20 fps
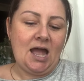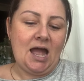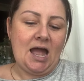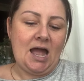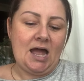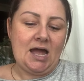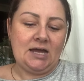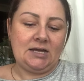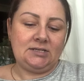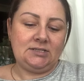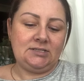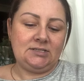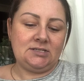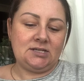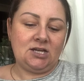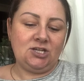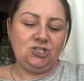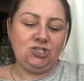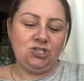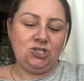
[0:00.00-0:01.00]
and
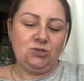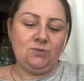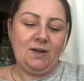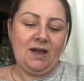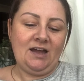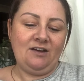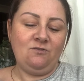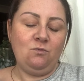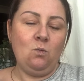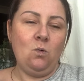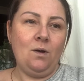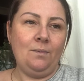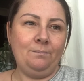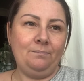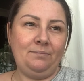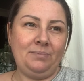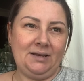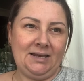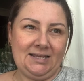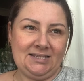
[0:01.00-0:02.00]
I do have
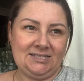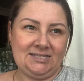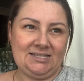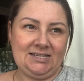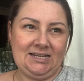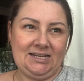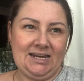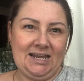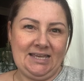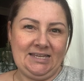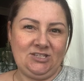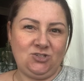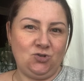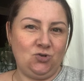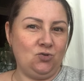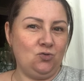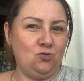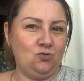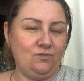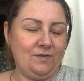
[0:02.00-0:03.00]
one plastic
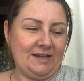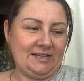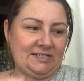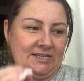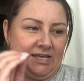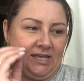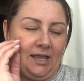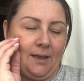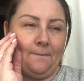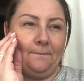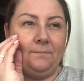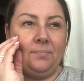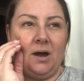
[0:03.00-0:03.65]
ladle already,